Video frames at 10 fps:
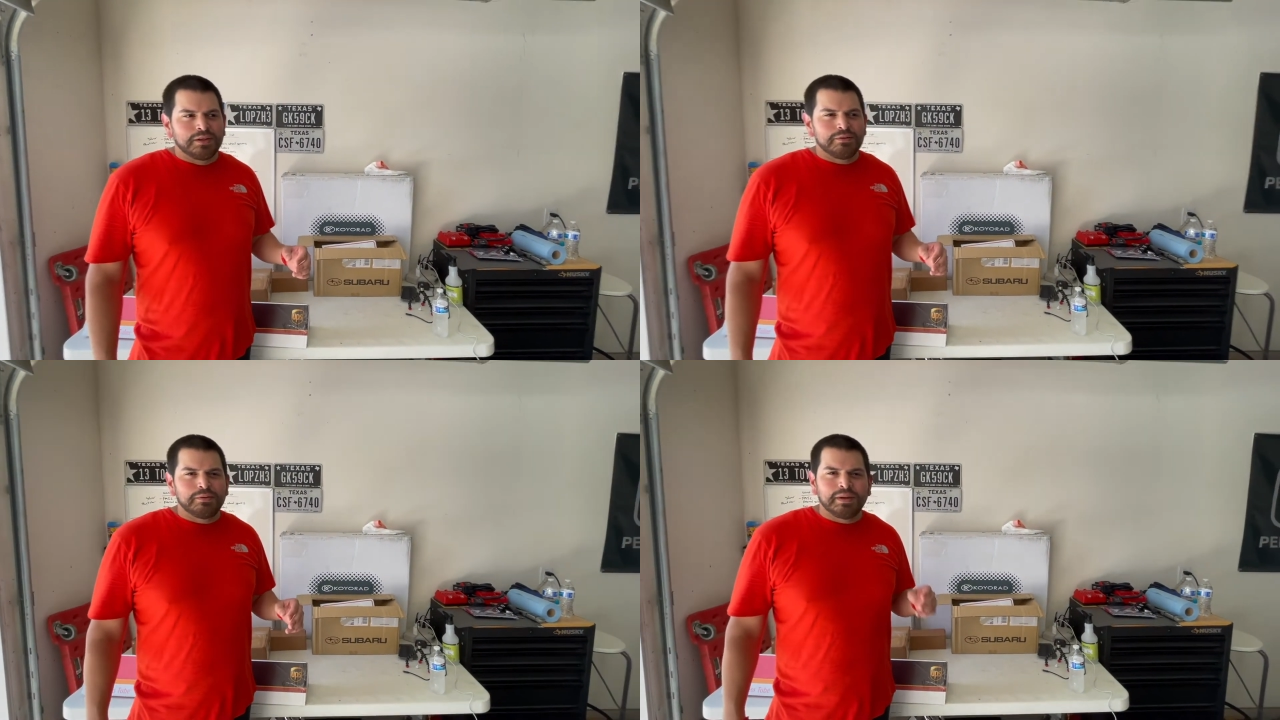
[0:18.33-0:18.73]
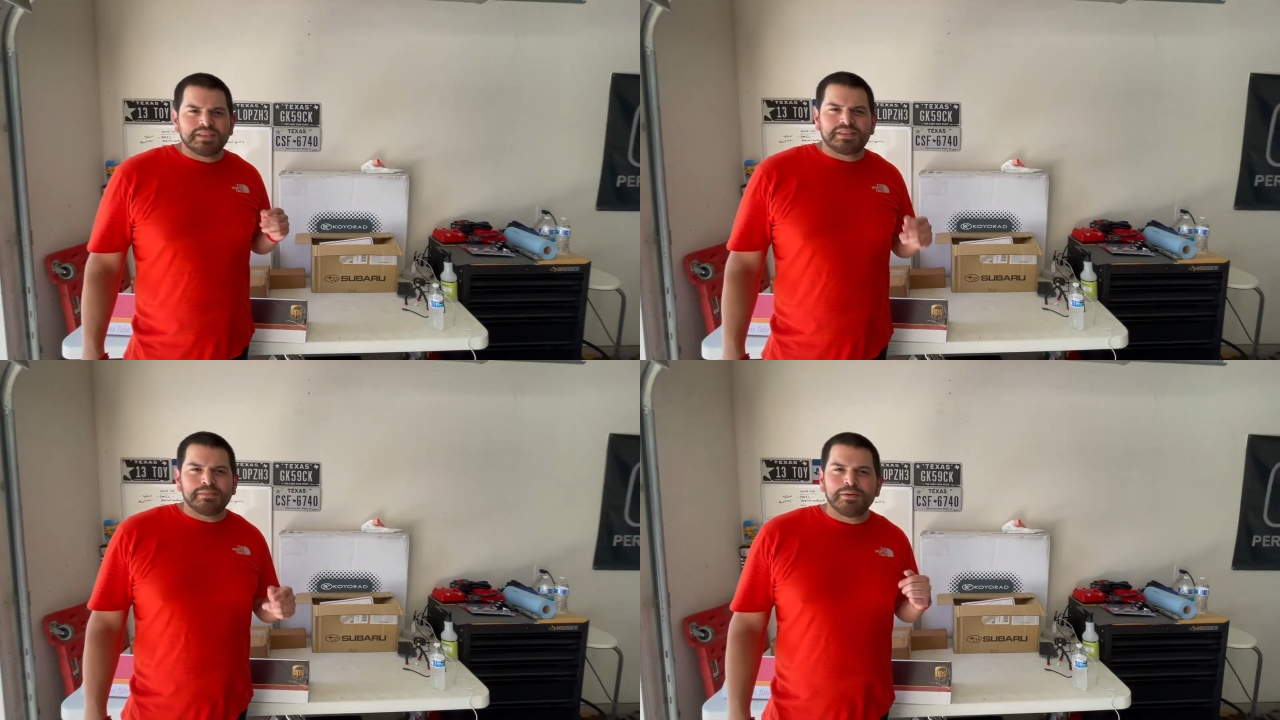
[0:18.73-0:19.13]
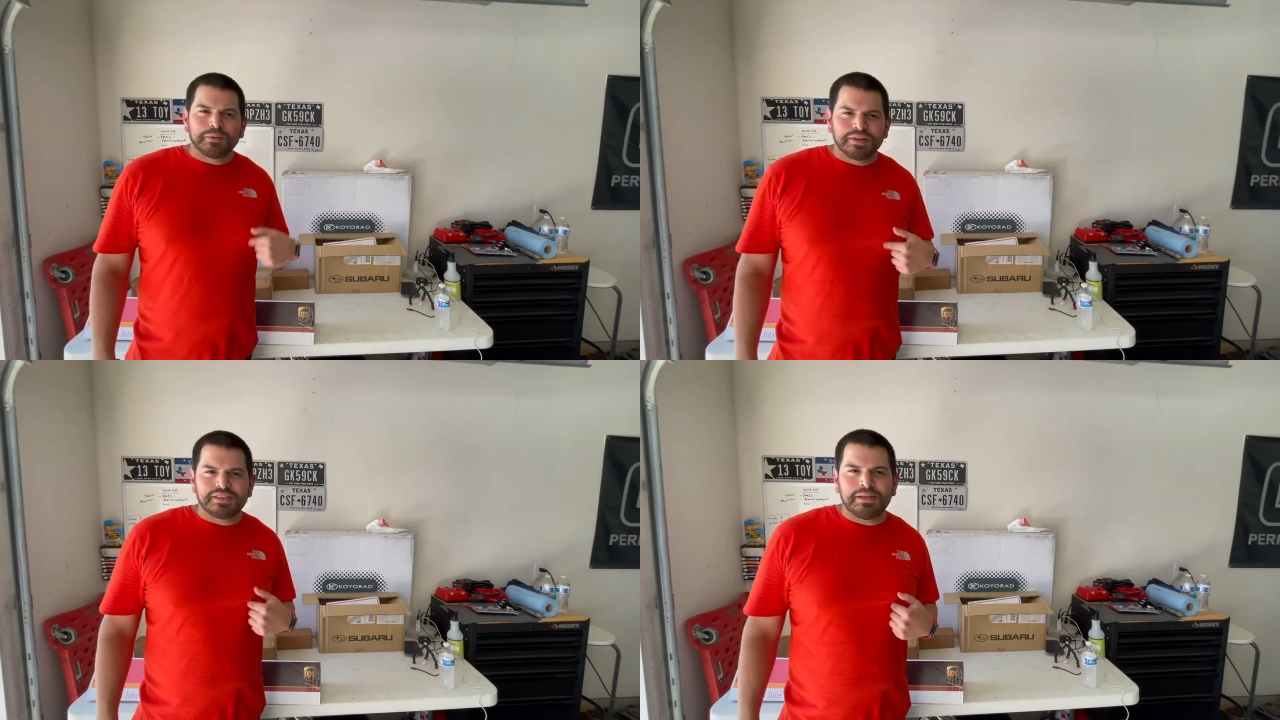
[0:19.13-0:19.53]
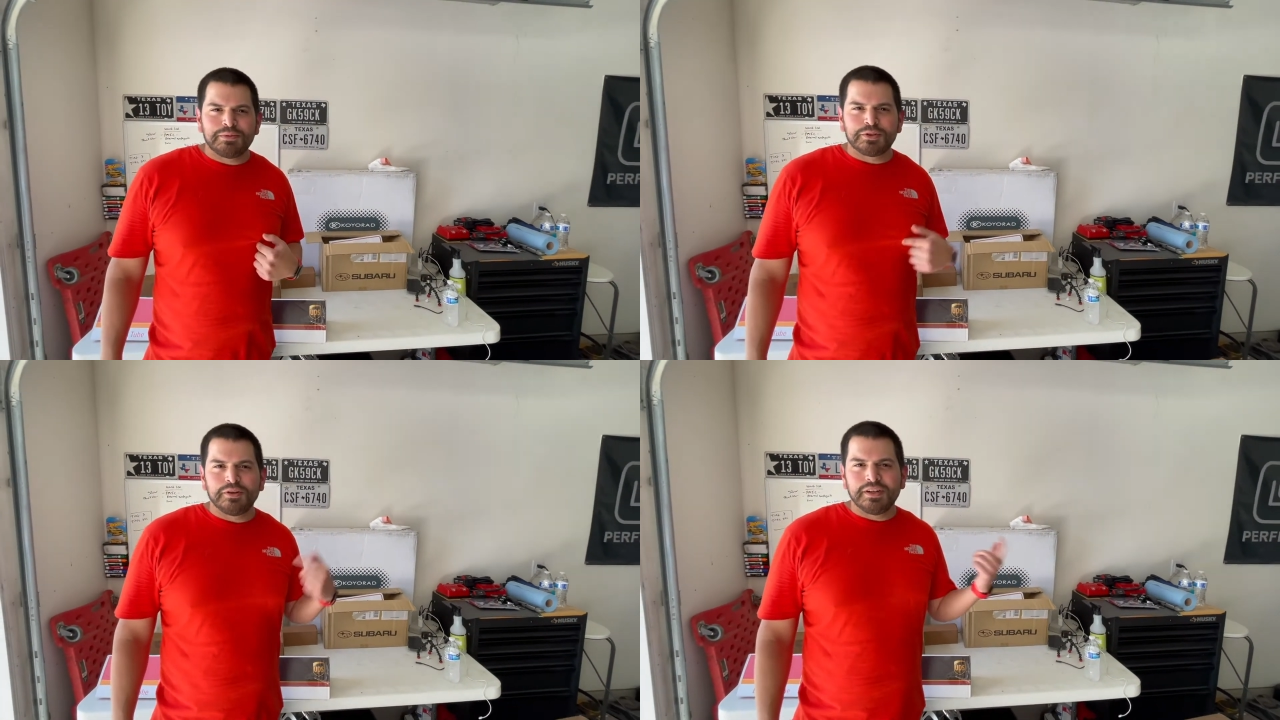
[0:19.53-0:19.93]
you might see me wear the same
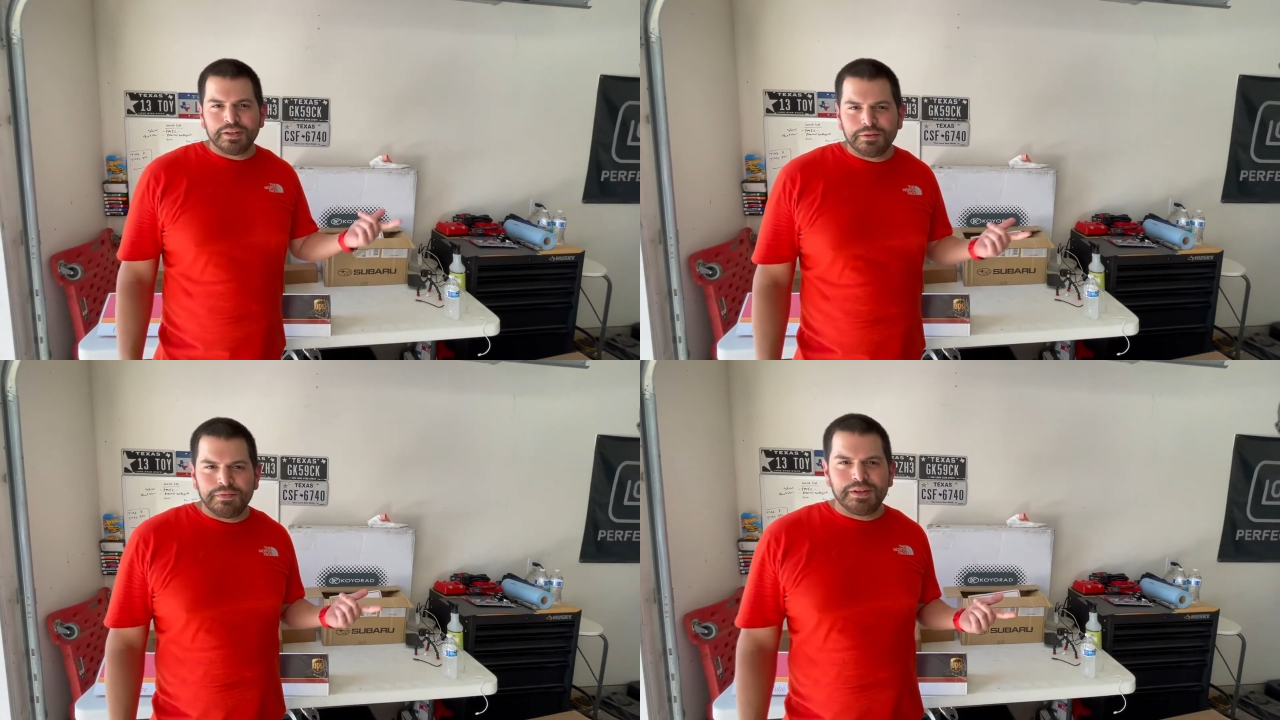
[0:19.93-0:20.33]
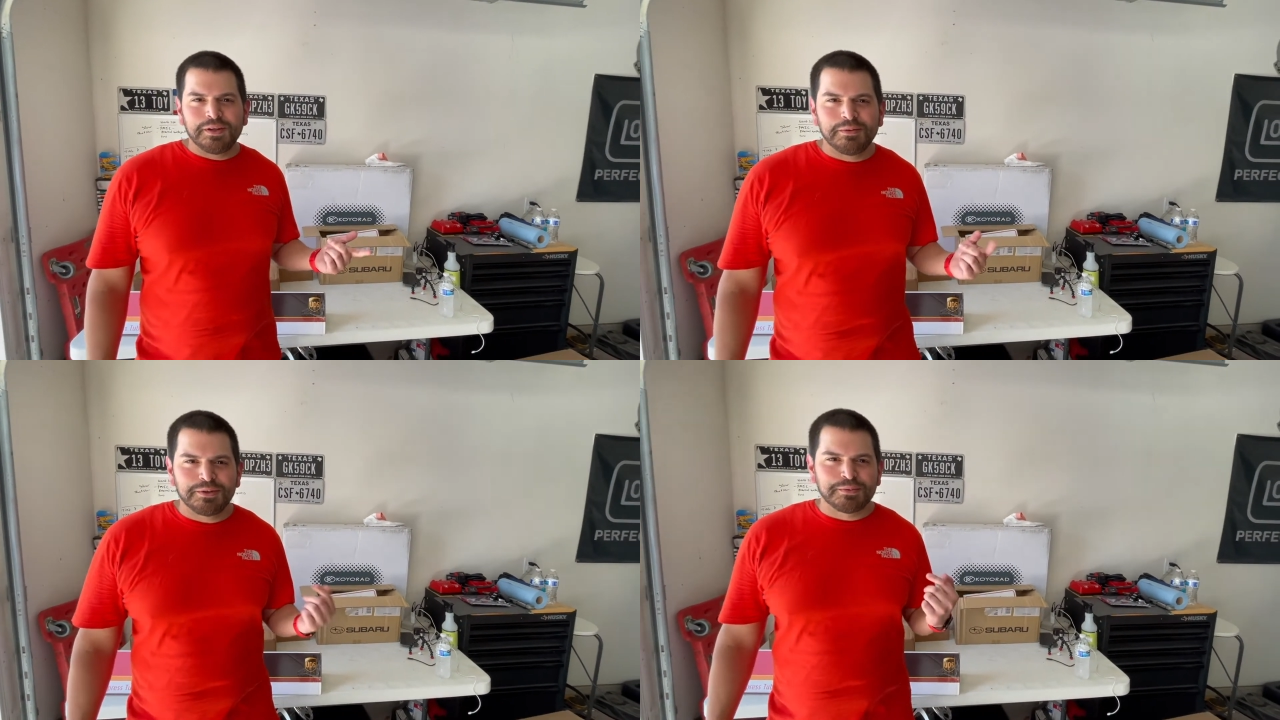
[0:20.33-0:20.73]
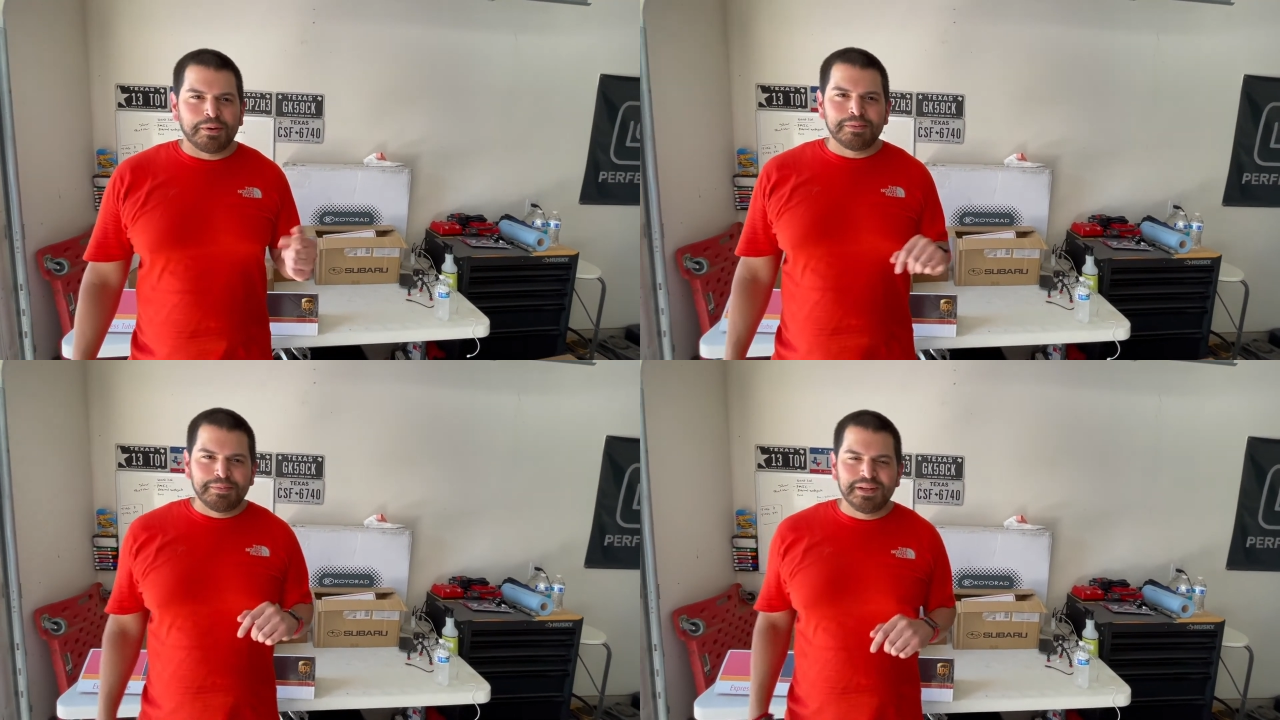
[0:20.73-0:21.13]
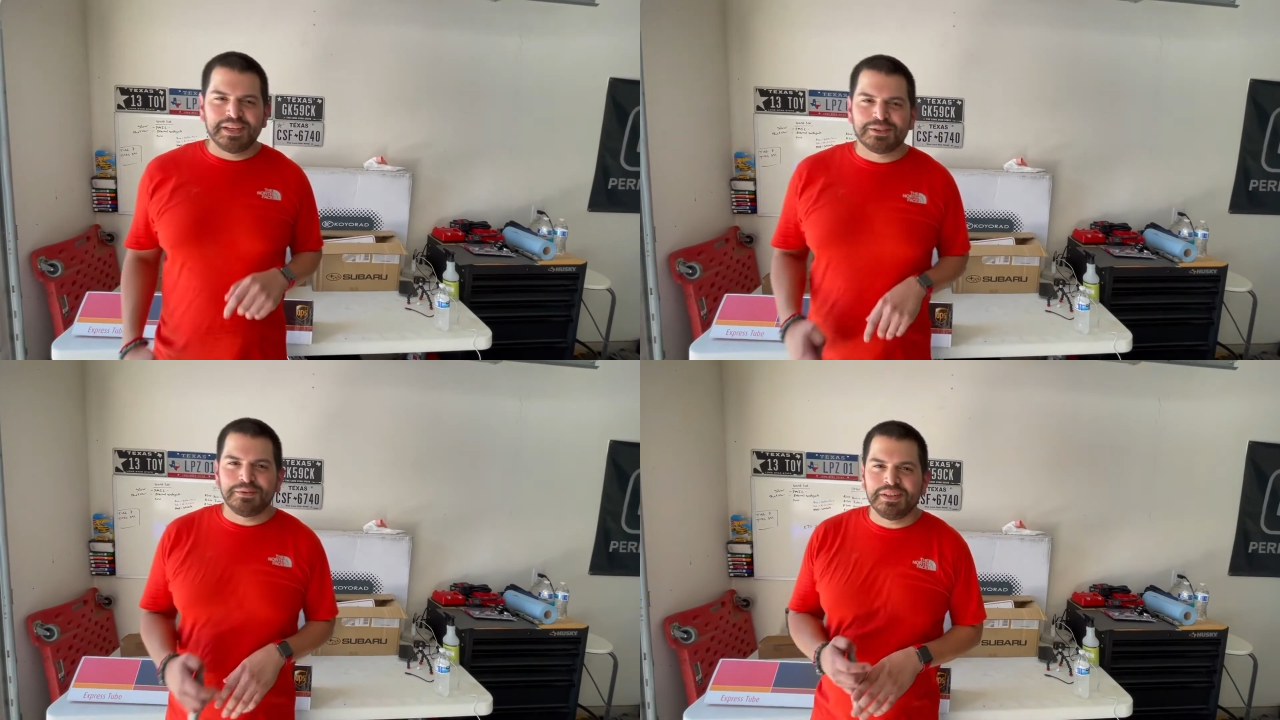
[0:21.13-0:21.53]
shirt in another video, which will probably be next week,